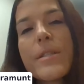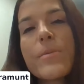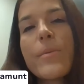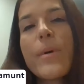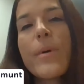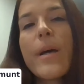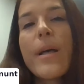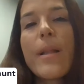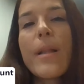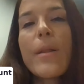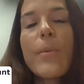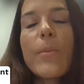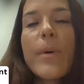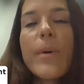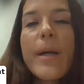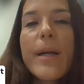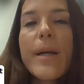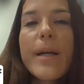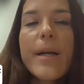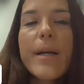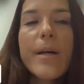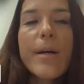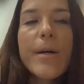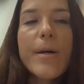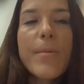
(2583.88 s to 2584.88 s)
as well
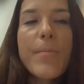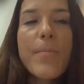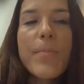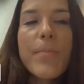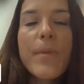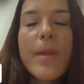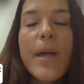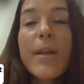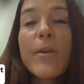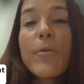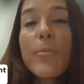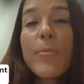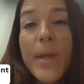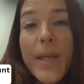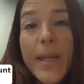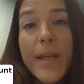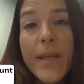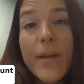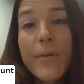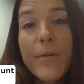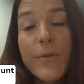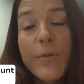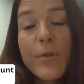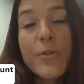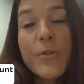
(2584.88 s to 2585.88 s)
where at the
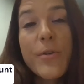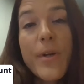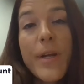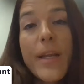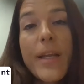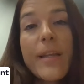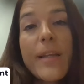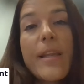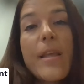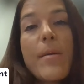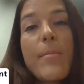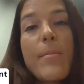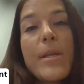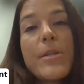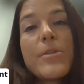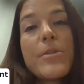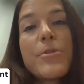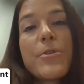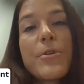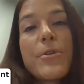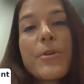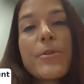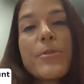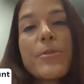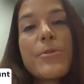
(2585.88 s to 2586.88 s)
beginning of the training, they made
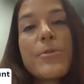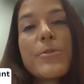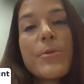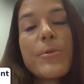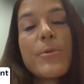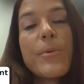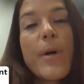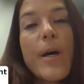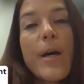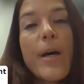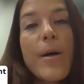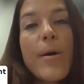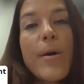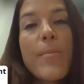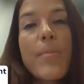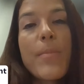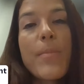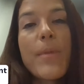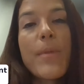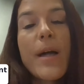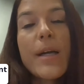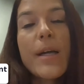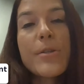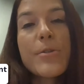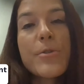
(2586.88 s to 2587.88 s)
sure
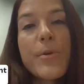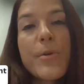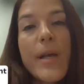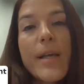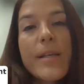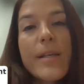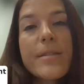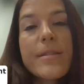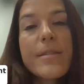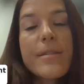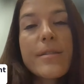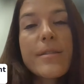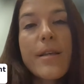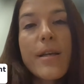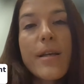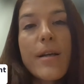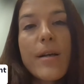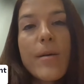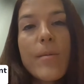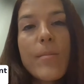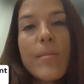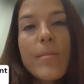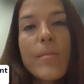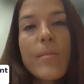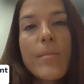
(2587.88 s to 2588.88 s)
to address
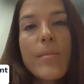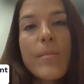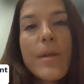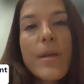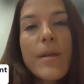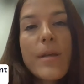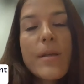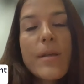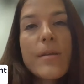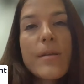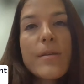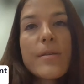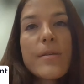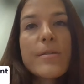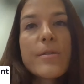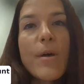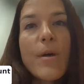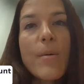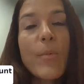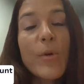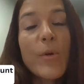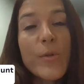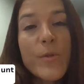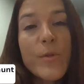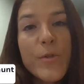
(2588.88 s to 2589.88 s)
some
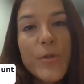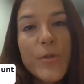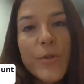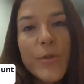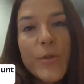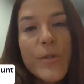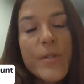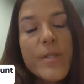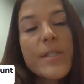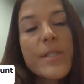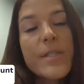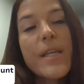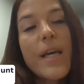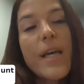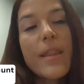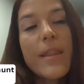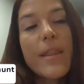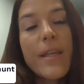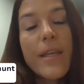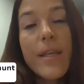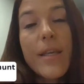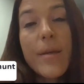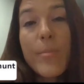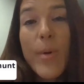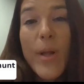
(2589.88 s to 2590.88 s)
concerns that
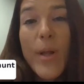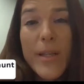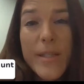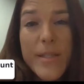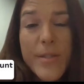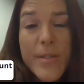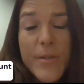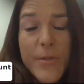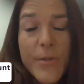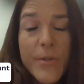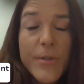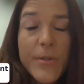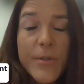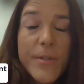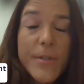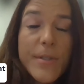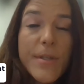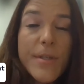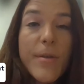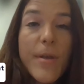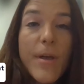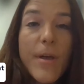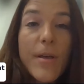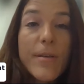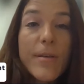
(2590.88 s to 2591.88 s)
the police
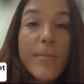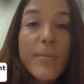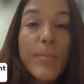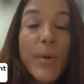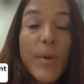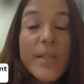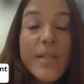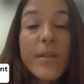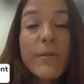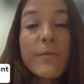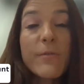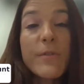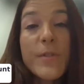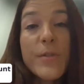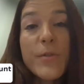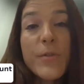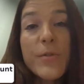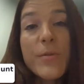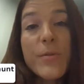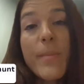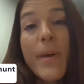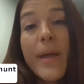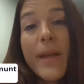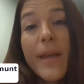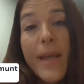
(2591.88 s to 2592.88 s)

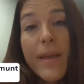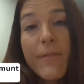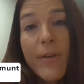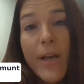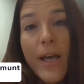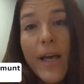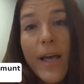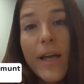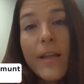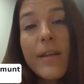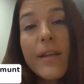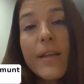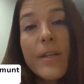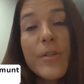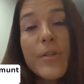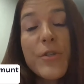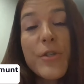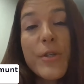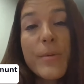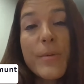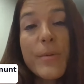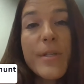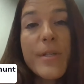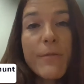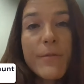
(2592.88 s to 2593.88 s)
officers might have had in
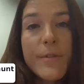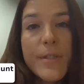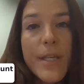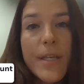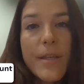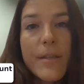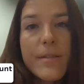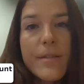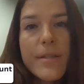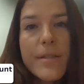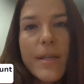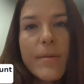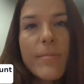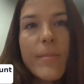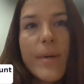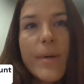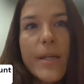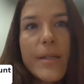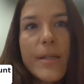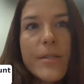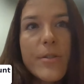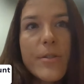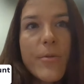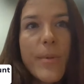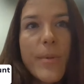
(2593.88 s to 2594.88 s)
terms of stigma and
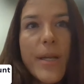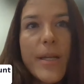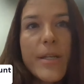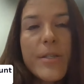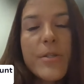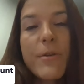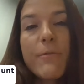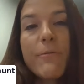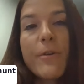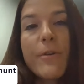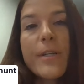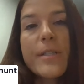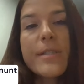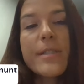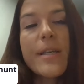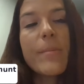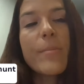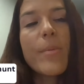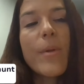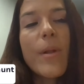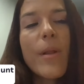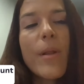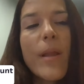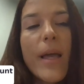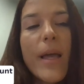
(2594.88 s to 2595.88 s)
discrimination, for
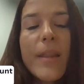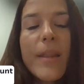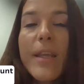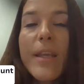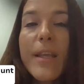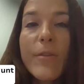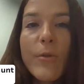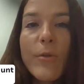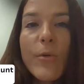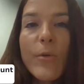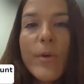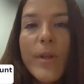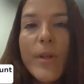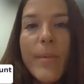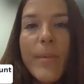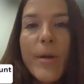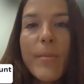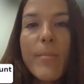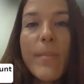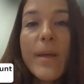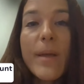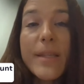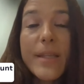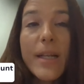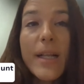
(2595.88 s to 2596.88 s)
example. And they talked about
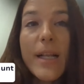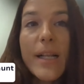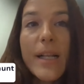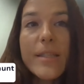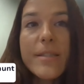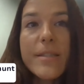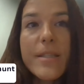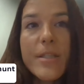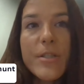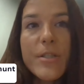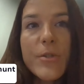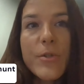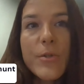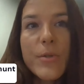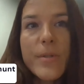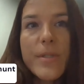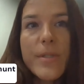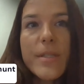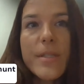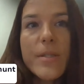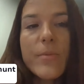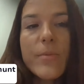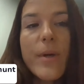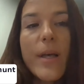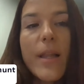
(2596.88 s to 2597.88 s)
mental health issues
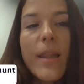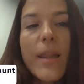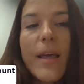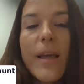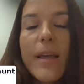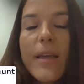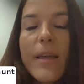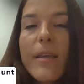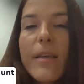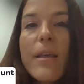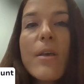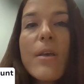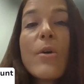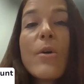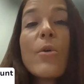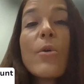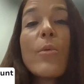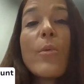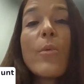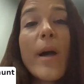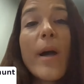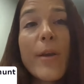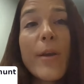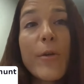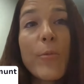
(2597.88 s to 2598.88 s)
as well, like
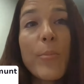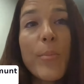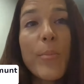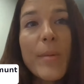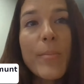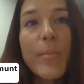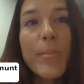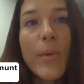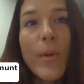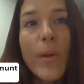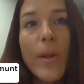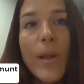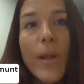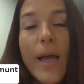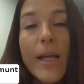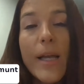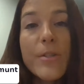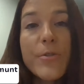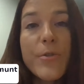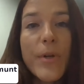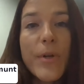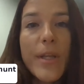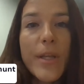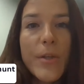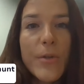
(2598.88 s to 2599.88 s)
why do people
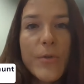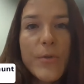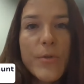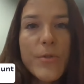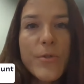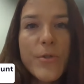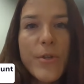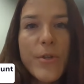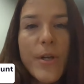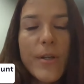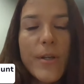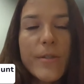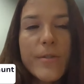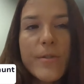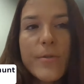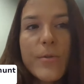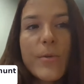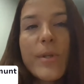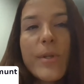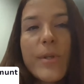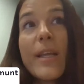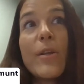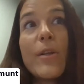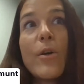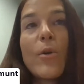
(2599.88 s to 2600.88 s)
actually use drugs? So
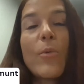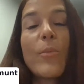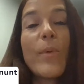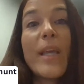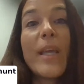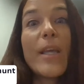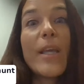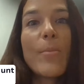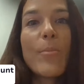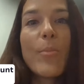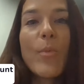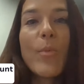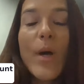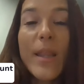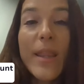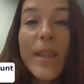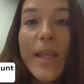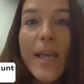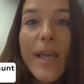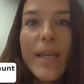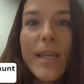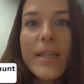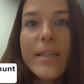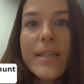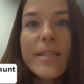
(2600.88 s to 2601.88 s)
they don't wake up one
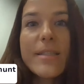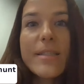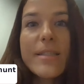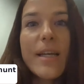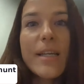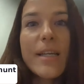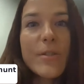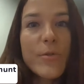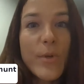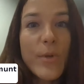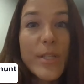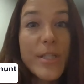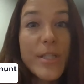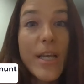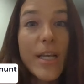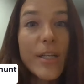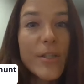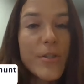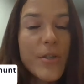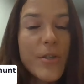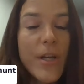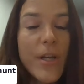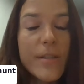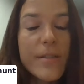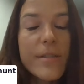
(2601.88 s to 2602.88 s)
day and decide to inject
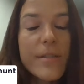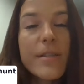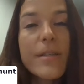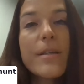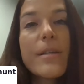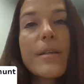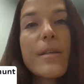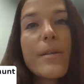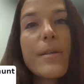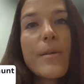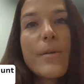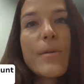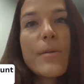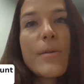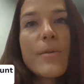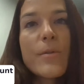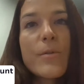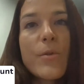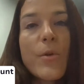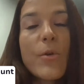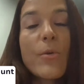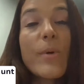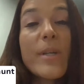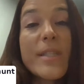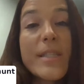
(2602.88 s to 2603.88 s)
drugs.
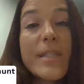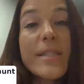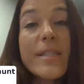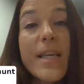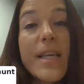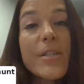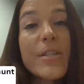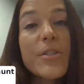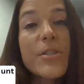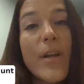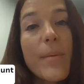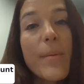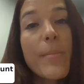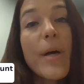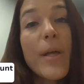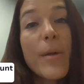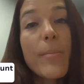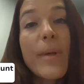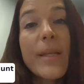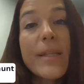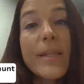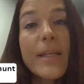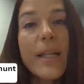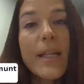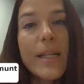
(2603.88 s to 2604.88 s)
So there was a section about
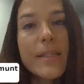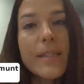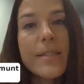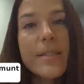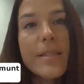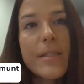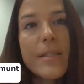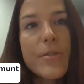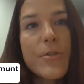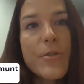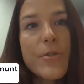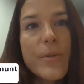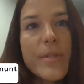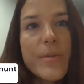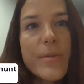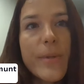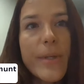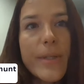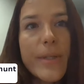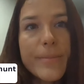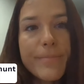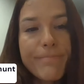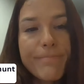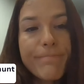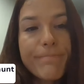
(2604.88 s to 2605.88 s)
mental health issue as
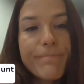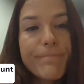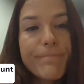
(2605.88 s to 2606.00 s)
well.